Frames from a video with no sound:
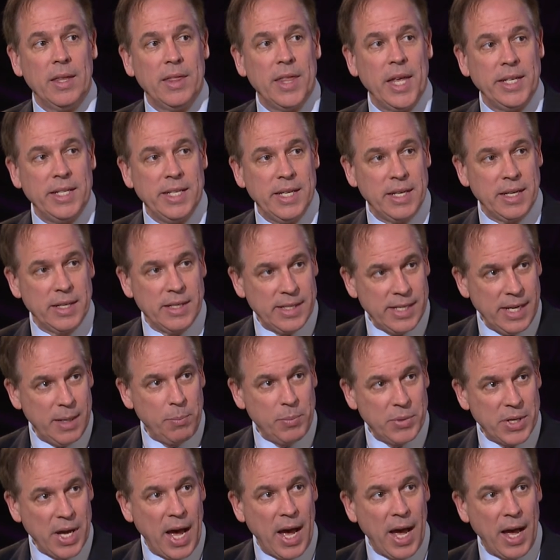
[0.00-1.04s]
They did a
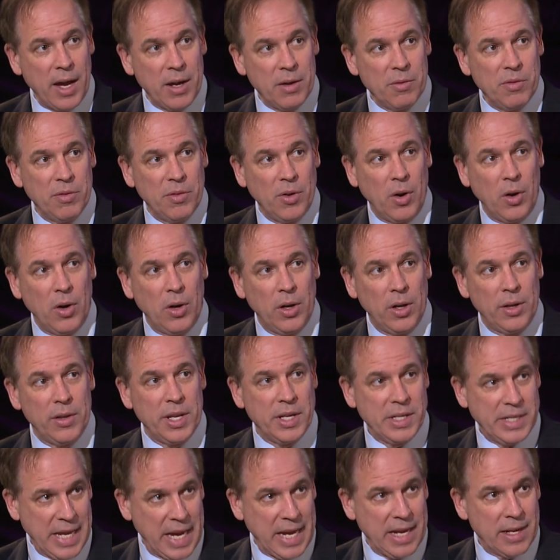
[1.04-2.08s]
deep dive on
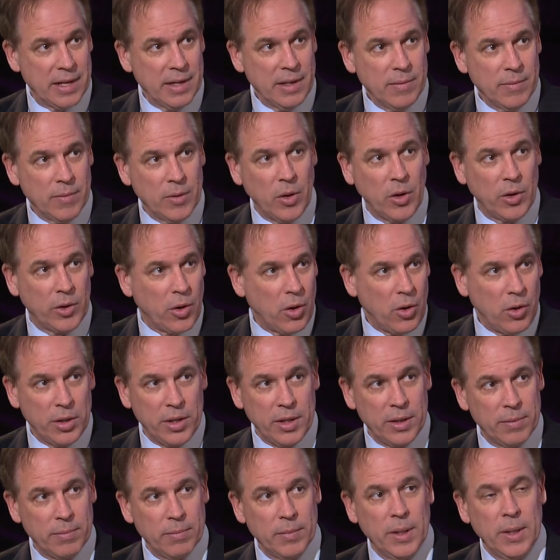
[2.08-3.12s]
the data, on all
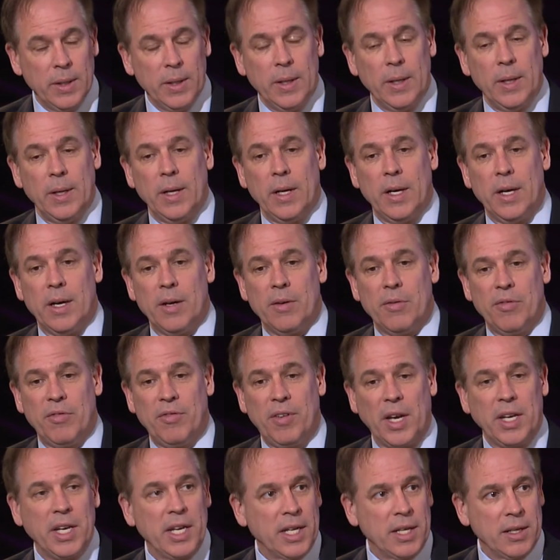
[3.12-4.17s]
the uh,
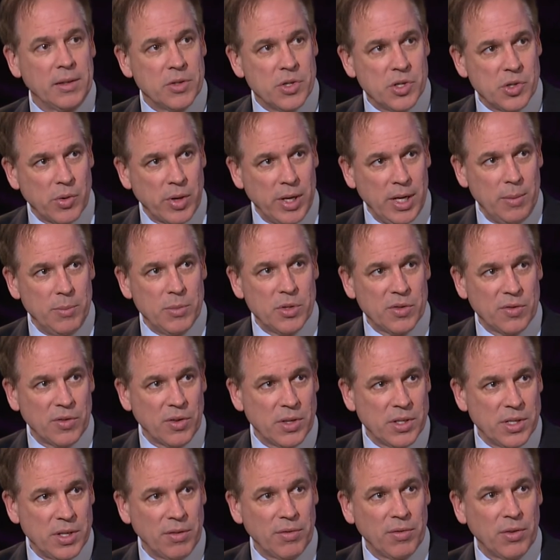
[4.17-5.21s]
funding streams
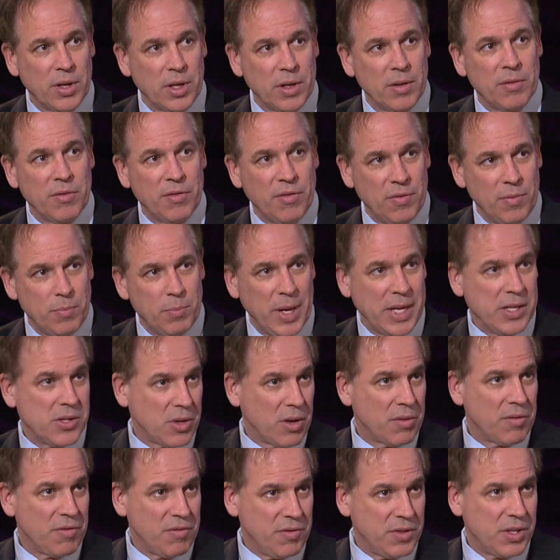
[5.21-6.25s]
for different,
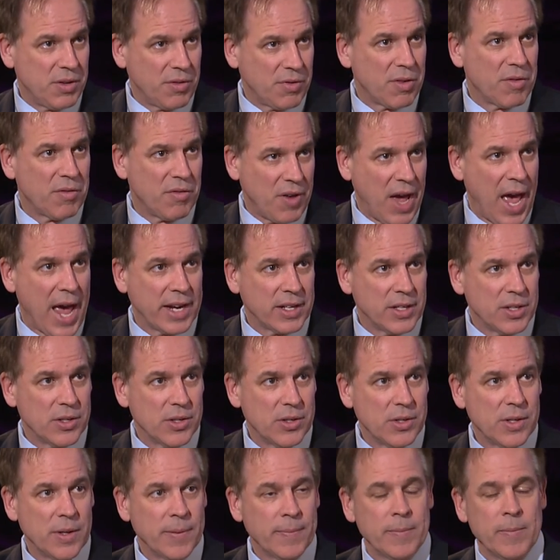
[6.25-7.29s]
based on different
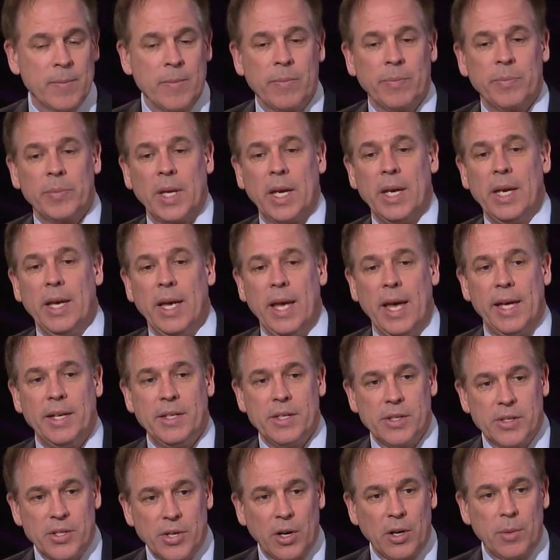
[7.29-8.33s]
factors and
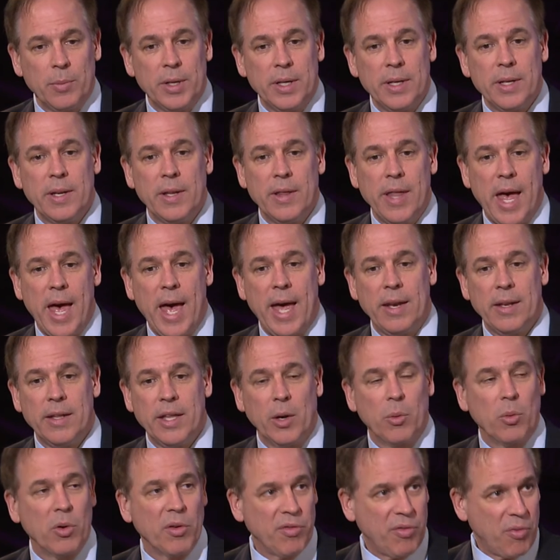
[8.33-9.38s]
determined that
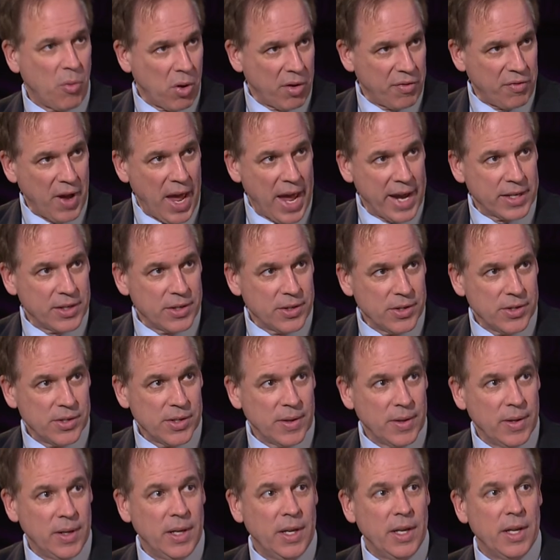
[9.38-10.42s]
there were four factors
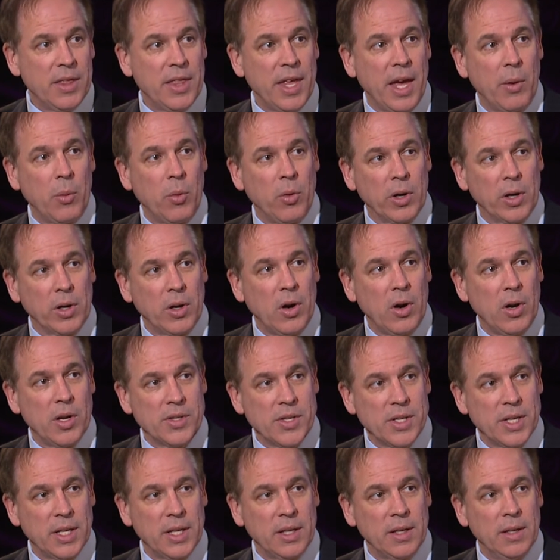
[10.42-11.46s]
that were
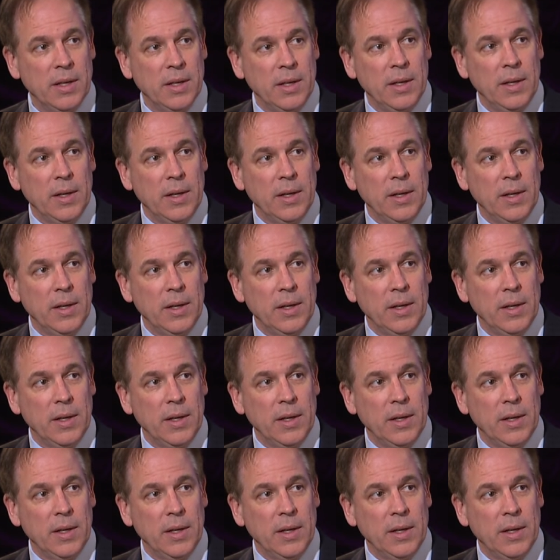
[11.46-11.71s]
causing